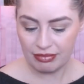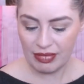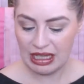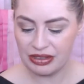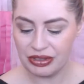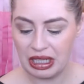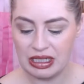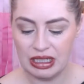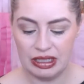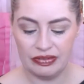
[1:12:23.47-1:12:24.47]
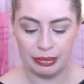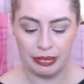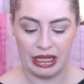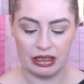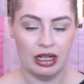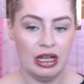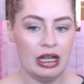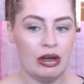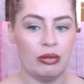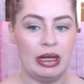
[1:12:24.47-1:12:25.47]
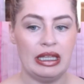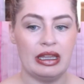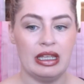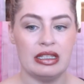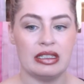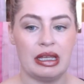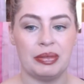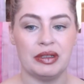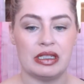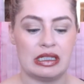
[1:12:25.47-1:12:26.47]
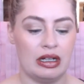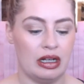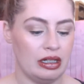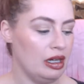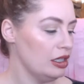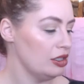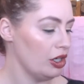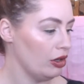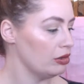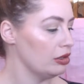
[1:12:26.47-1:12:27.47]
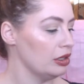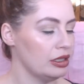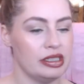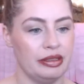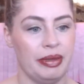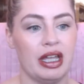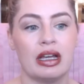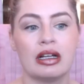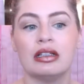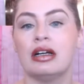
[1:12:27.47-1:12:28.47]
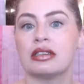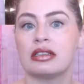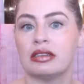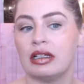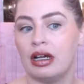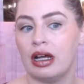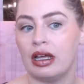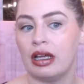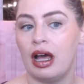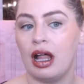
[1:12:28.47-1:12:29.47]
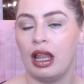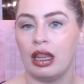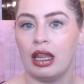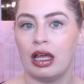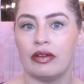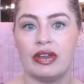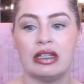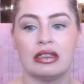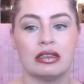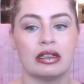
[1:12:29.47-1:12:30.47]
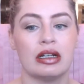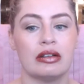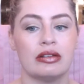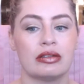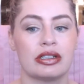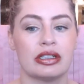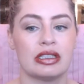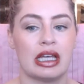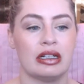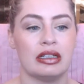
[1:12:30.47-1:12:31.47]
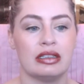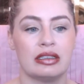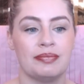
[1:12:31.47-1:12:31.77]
So that's even better. When this sample is gone, I totally need to buy that gloss because I love it. Look how gorgeous that is.